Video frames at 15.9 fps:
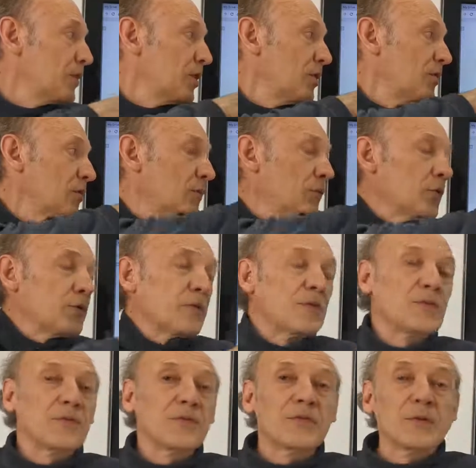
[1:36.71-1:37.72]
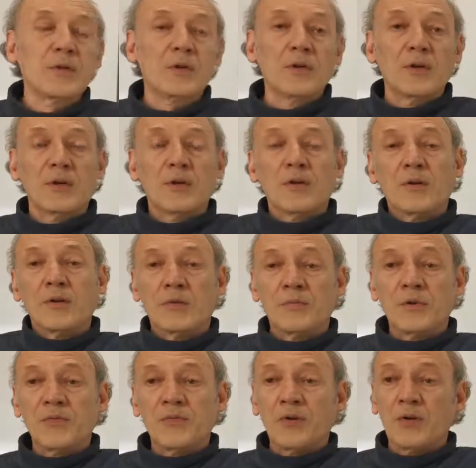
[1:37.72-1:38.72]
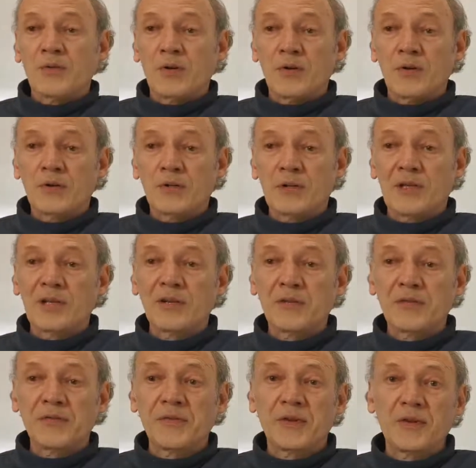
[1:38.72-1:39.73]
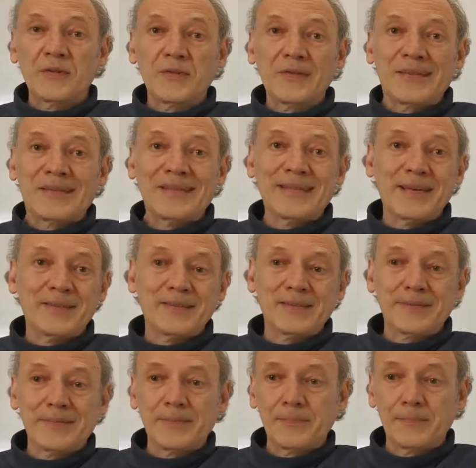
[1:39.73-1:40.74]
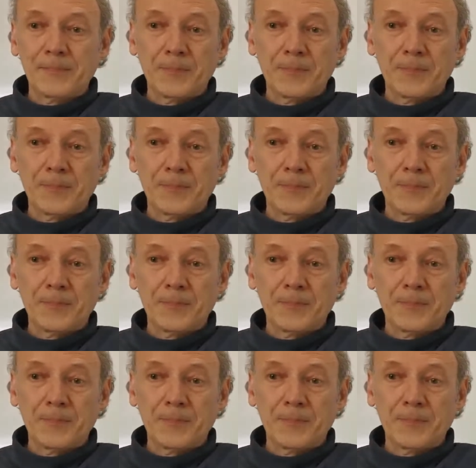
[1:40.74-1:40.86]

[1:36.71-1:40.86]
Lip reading: And the physics we found out clearly says yes.